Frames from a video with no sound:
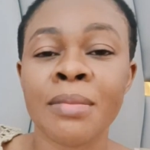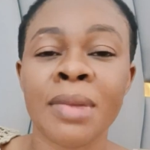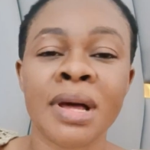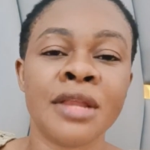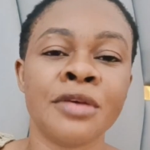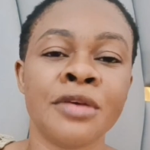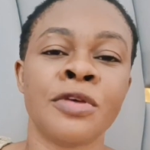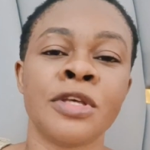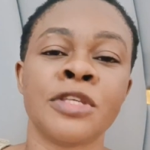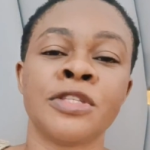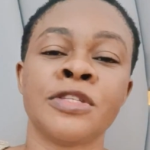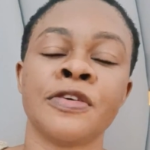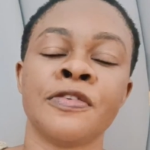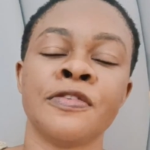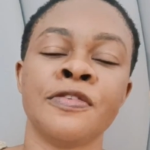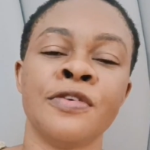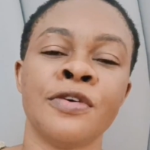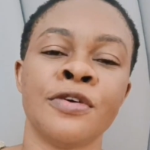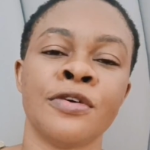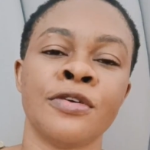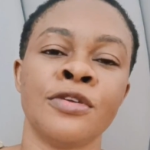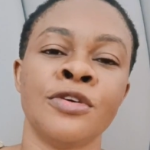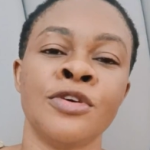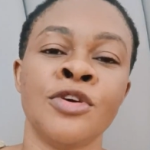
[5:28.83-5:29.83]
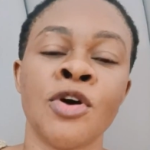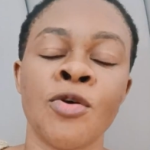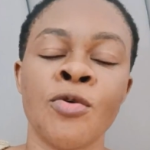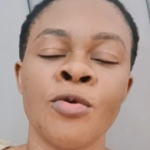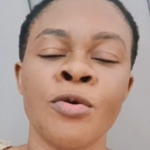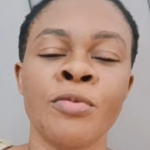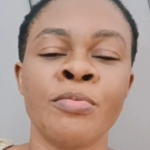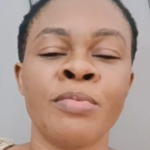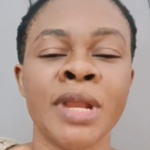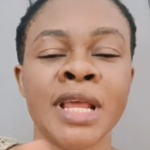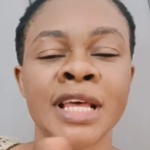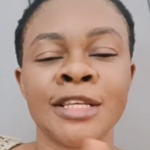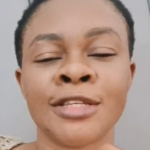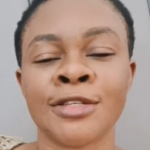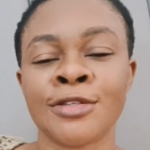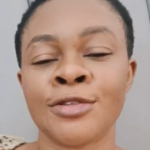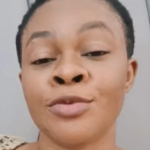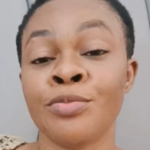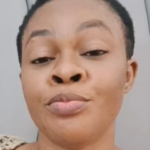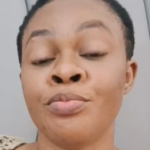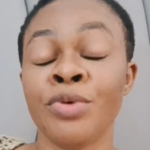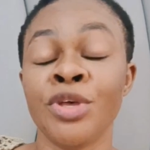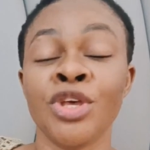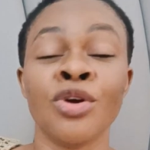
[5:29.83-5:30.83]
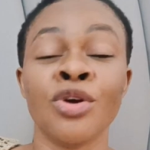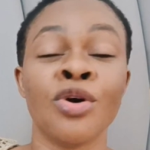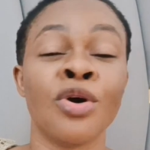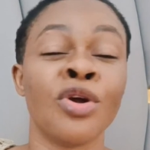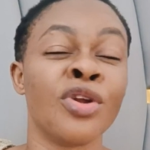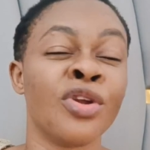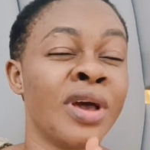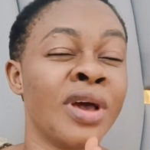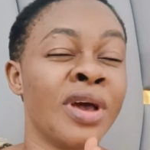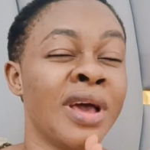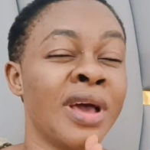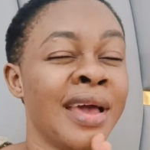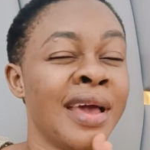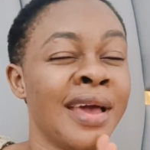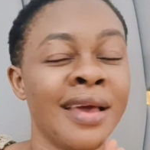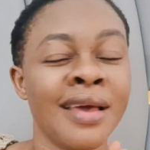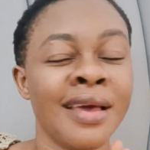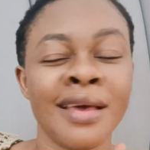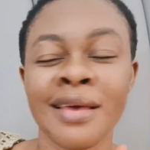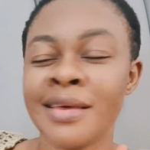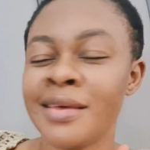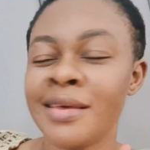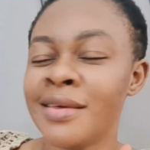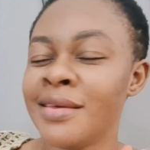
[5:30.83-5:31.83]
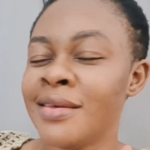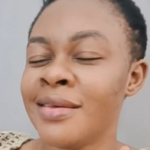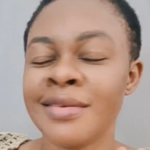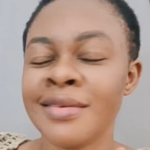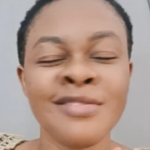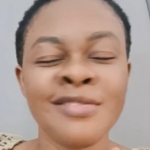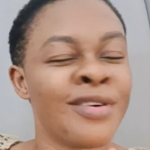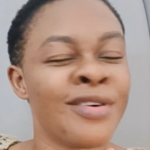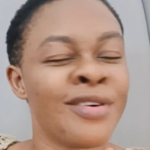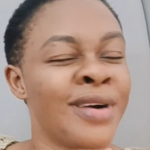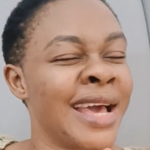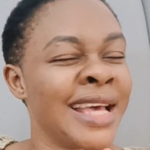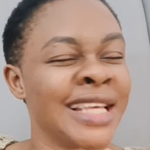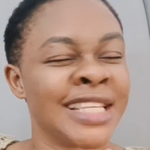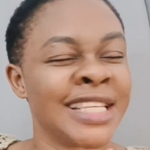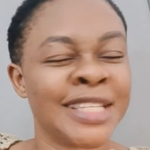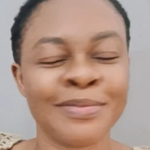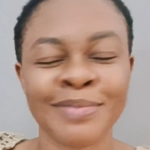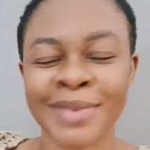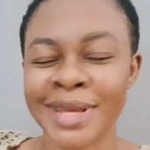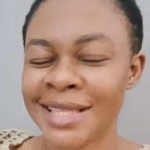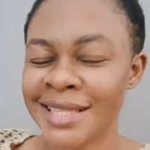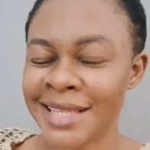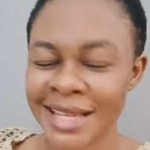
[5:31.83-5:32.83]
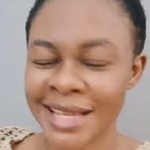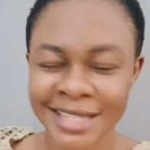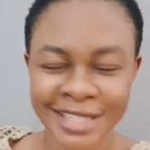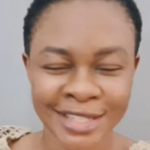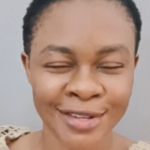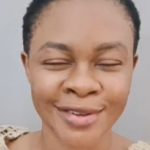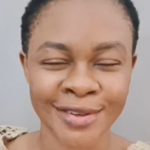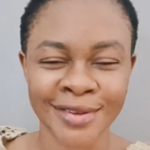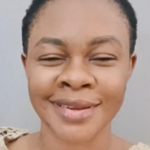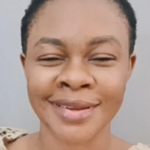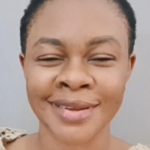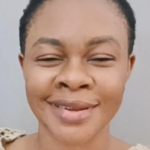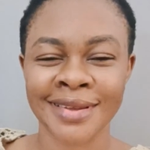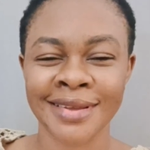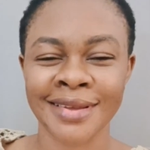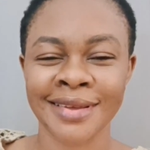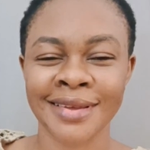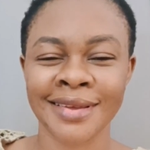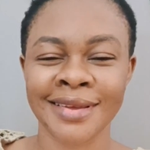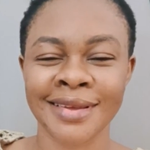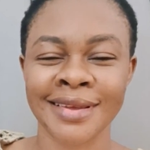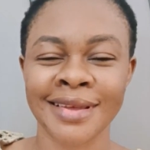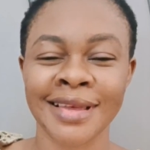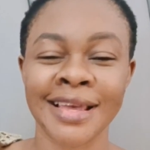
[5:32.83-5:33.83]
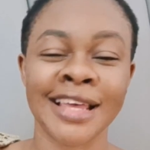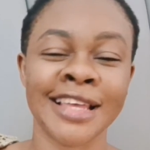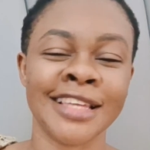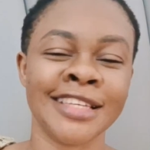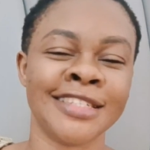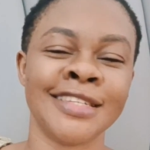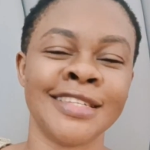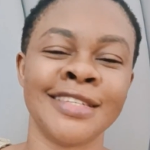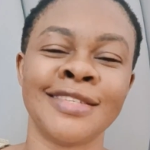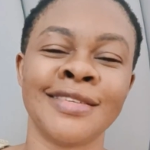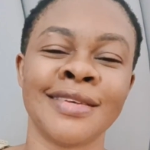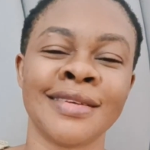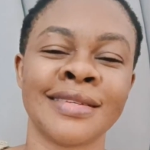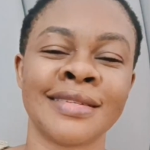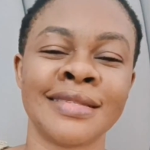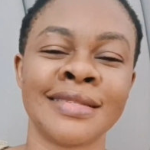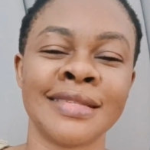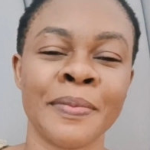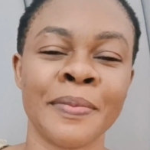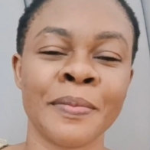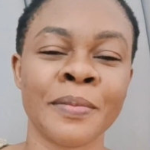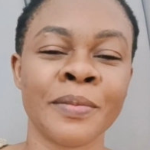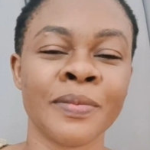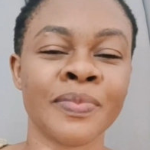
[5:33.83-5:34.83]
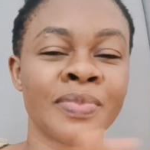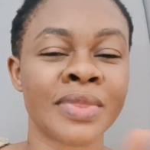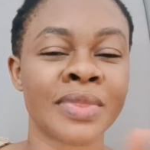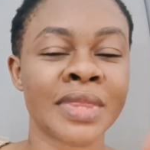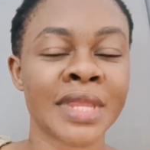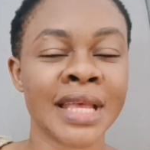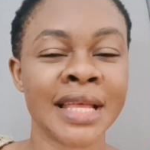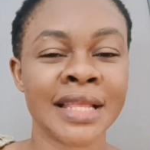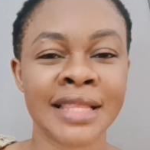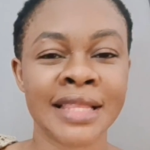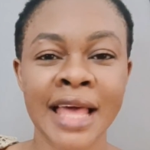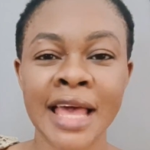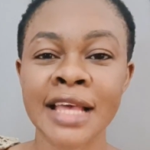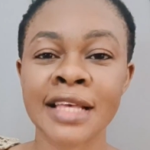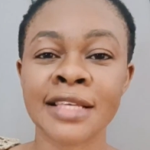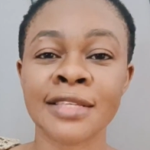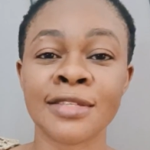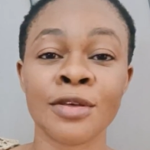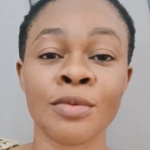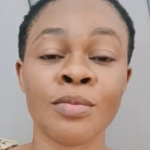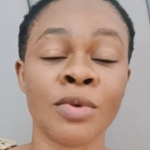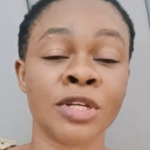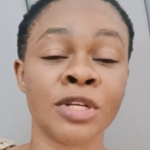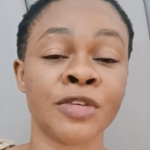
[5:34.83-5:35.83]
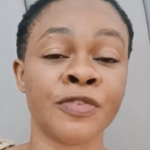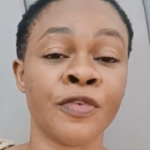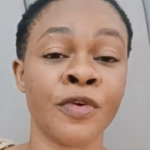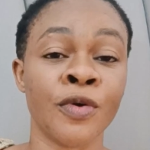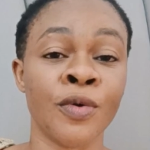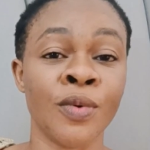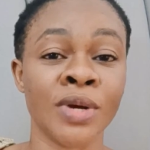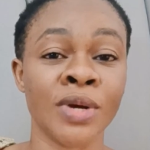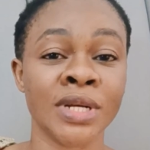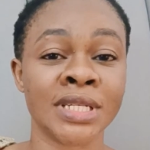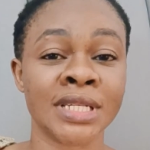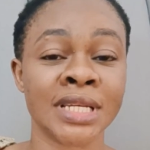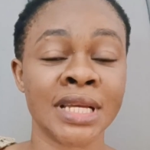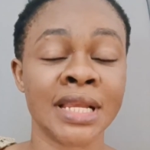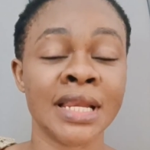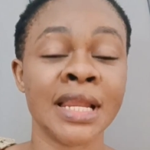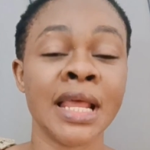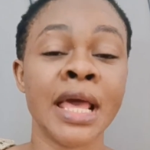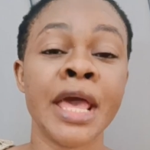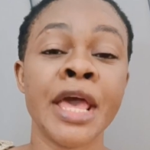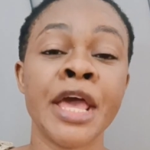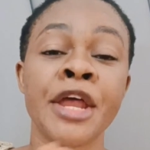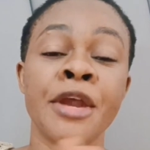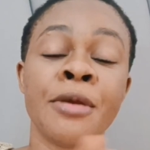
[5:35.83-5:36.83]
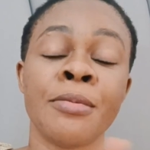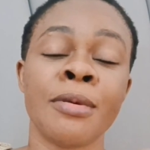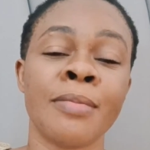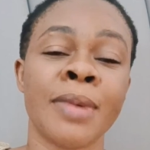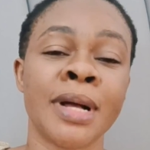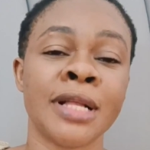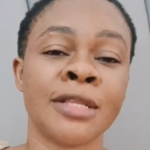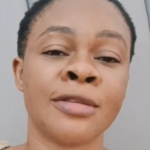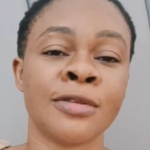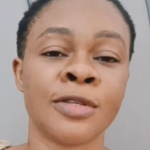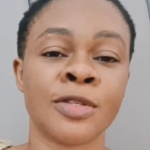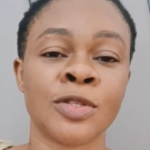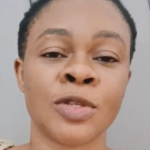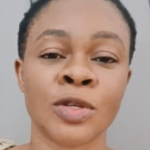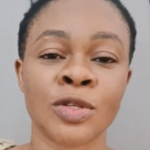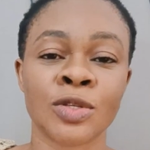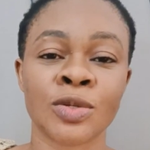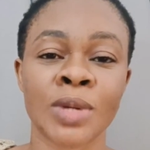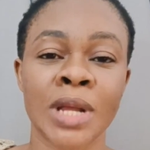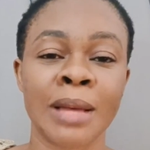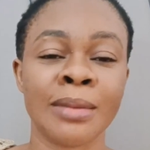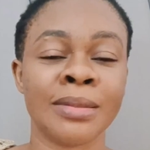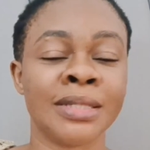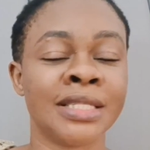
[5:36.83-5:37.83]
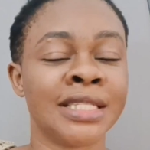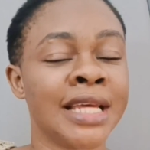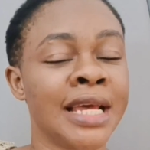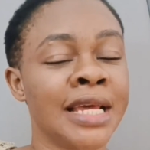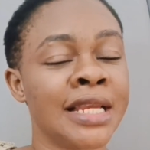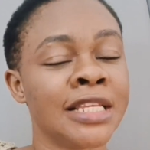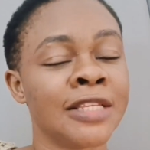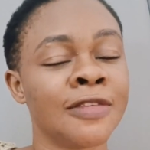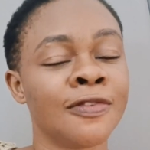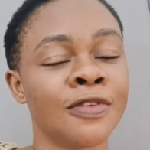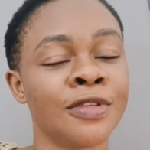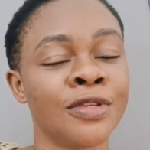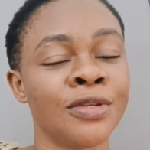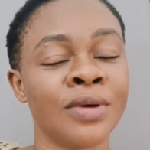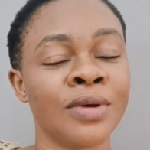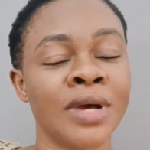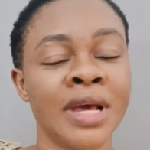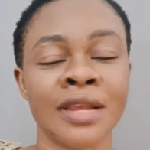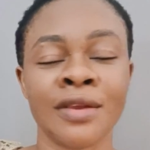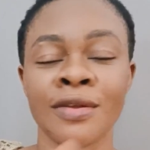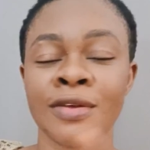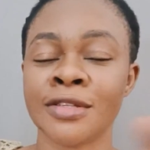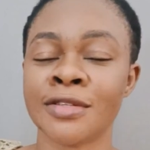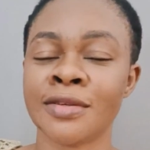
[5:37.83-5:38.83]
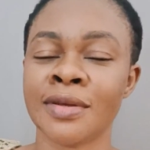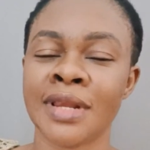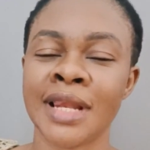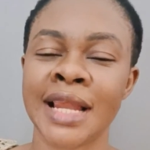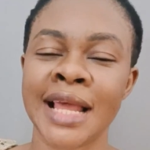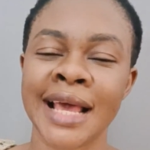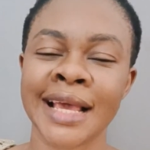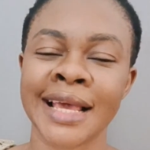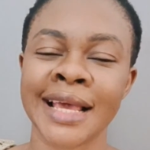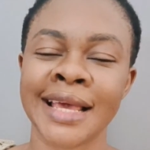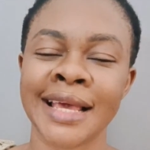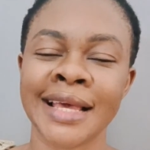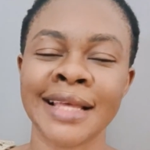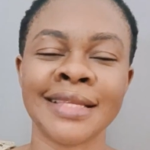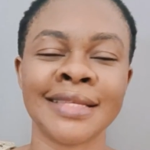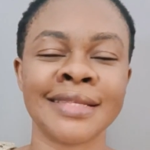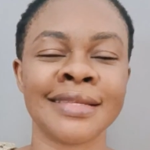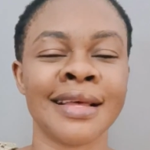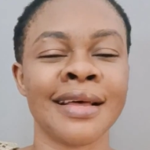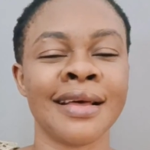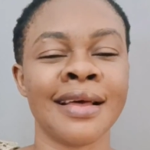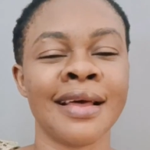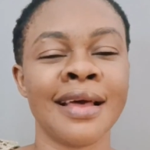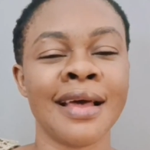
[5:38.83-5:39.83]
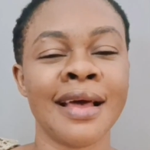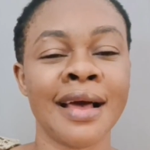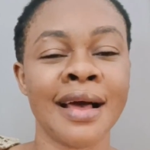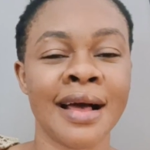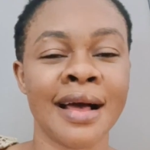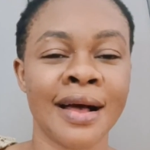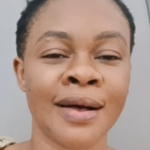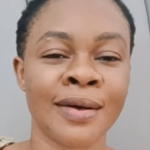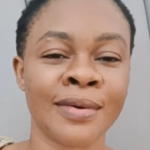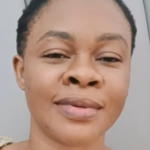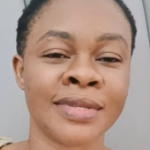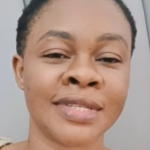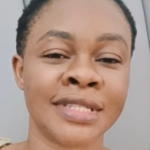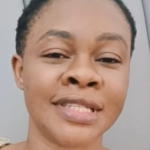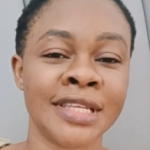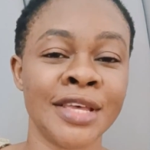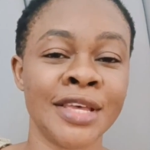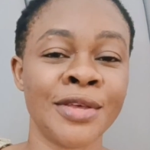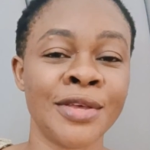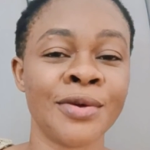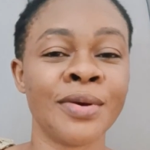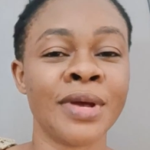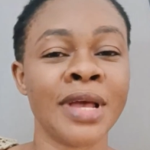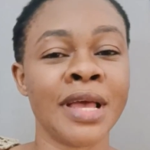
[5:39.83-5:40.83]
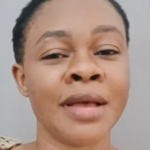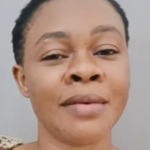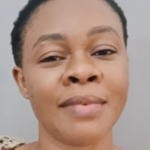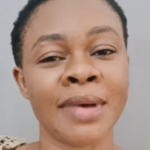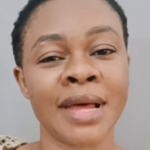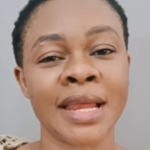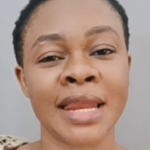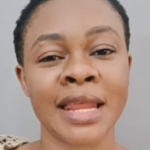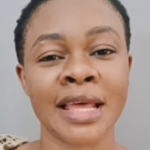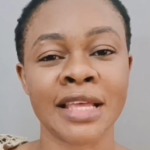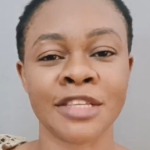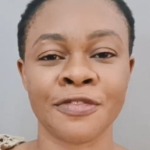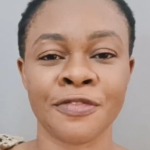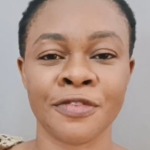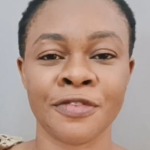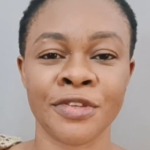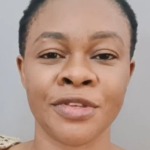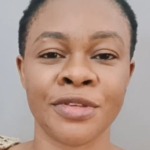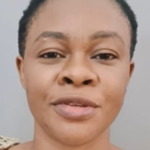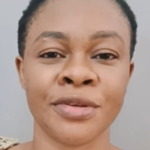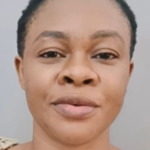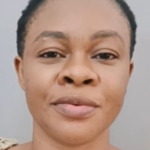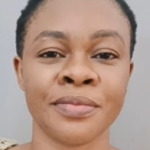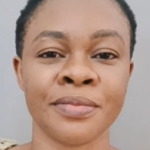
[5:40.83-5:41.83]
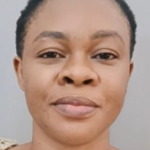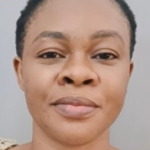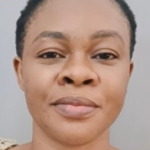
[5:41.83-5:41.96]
By the grace of God, God will bless you beyond your expectation. In Jesus' name. Thank you so much for watching. Remember to subscribe, share this video, and also like it. I'll see you in my next video.